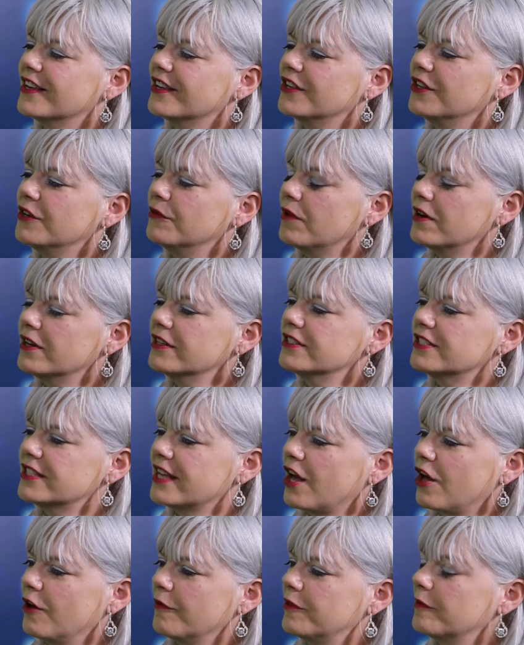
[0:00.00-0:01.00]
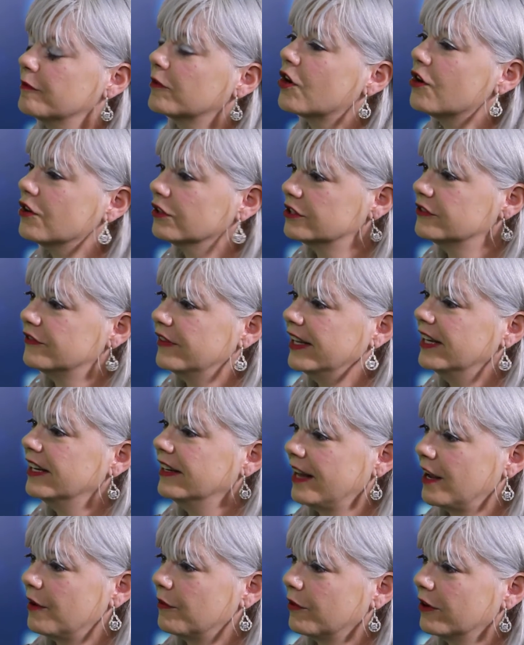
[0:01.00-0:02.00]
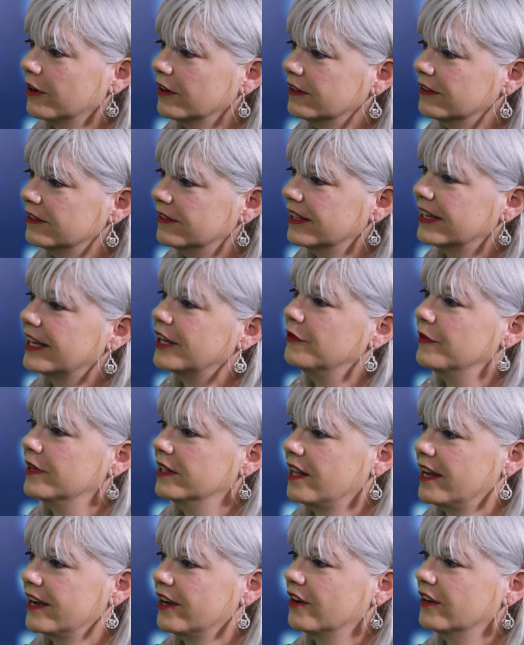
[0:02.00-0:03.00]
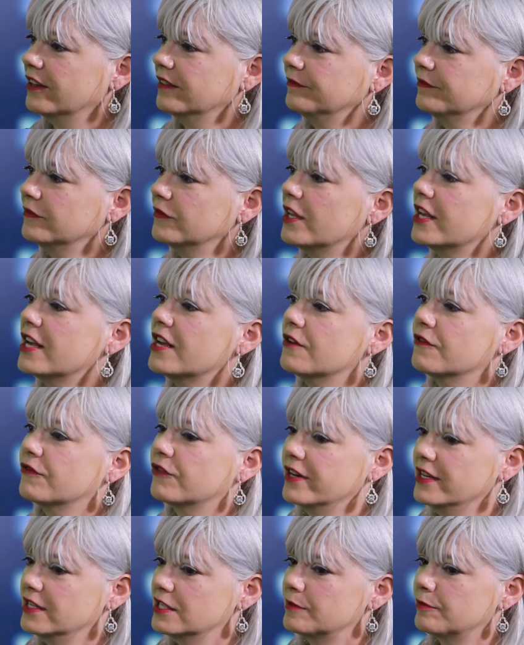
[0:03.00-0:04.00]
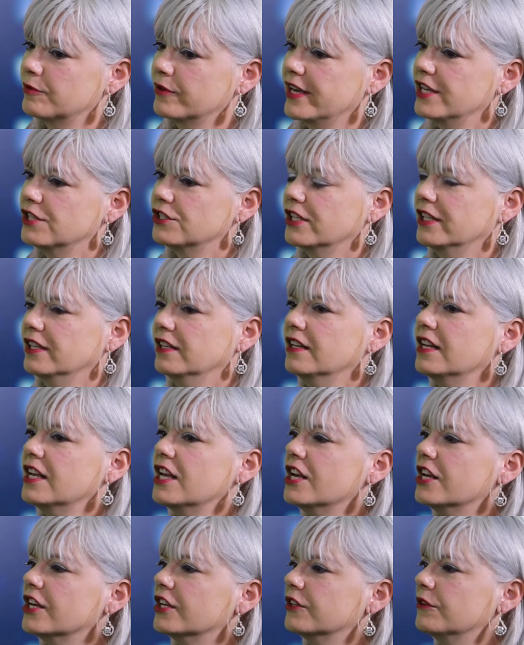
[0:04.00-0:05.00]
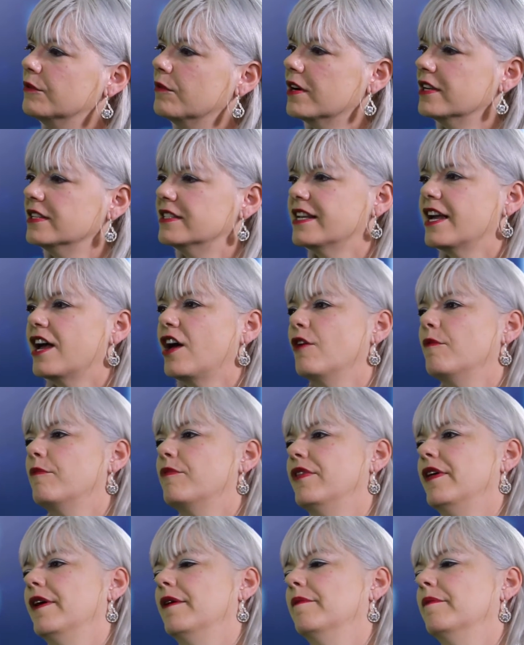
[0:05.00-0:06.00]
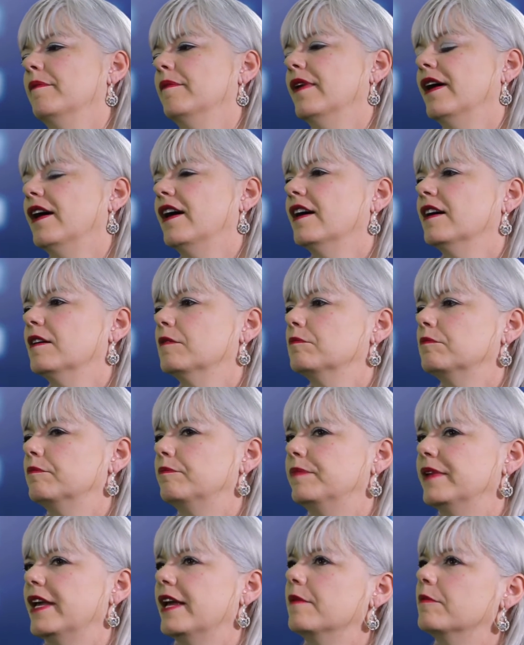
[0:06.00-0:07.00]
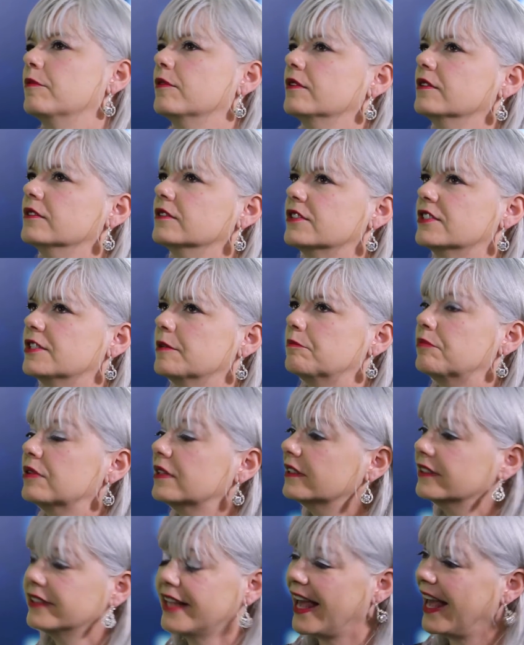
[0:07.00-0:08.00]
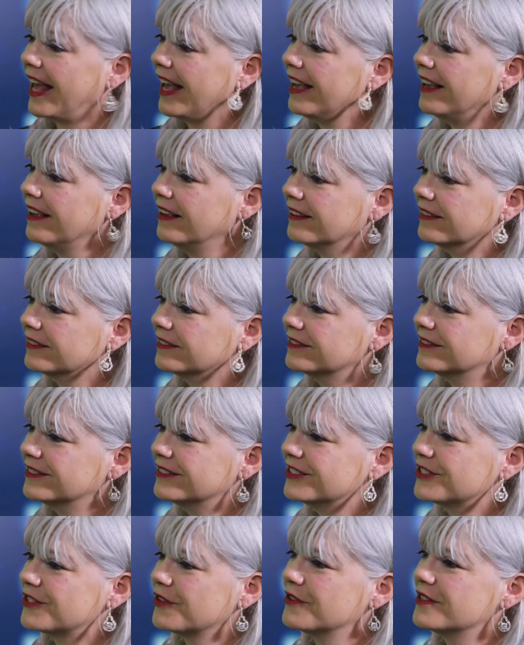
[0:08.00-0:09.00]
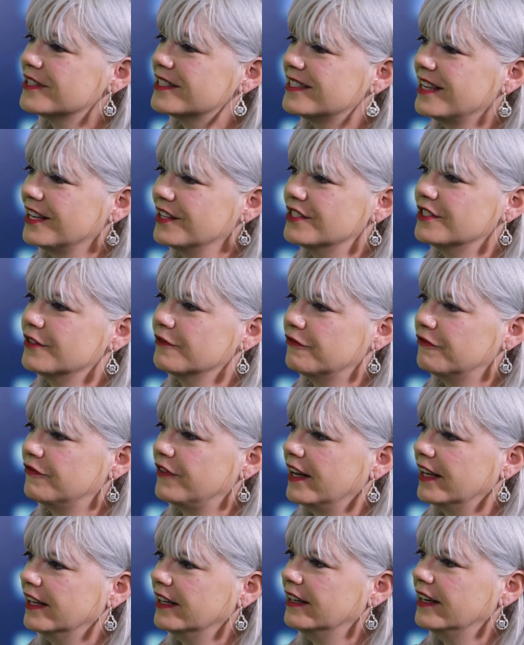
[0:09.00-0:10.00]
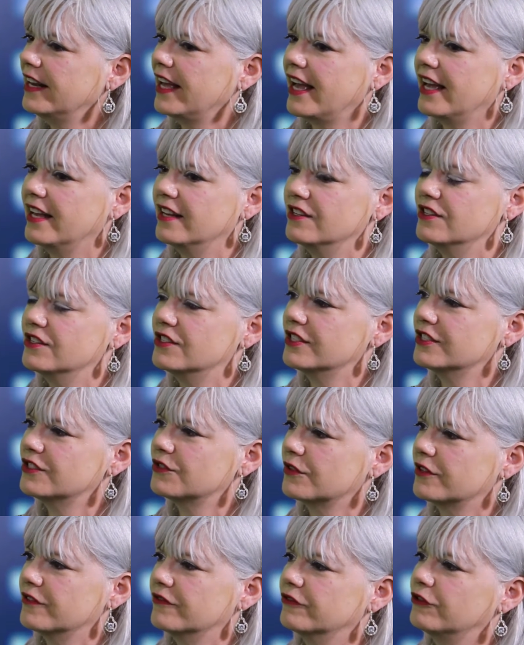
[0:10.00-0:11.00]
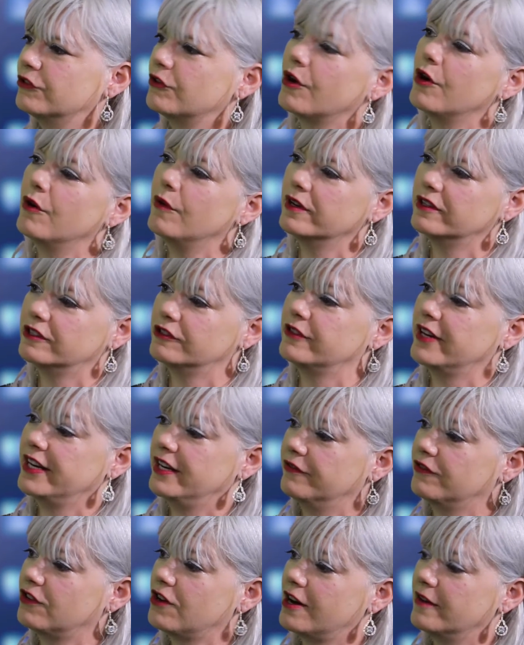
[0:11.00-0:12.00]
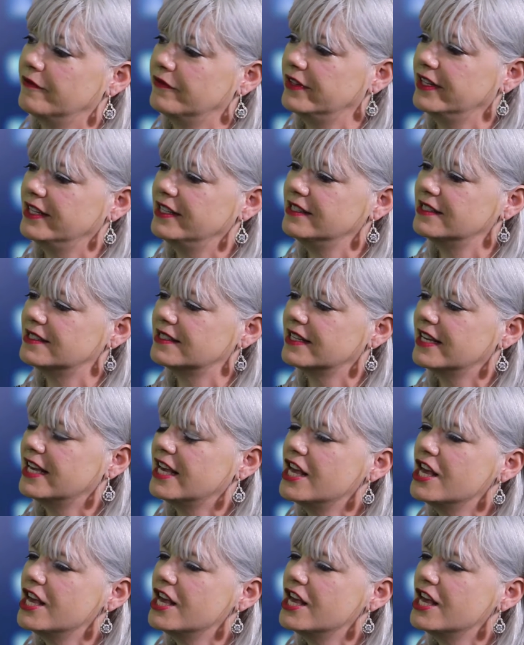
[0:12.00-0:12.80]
You want to help them cultivate a network they can rely on for inspiration. You want to help them be able to play, so the sense of fun and sort of grow a creative confidence.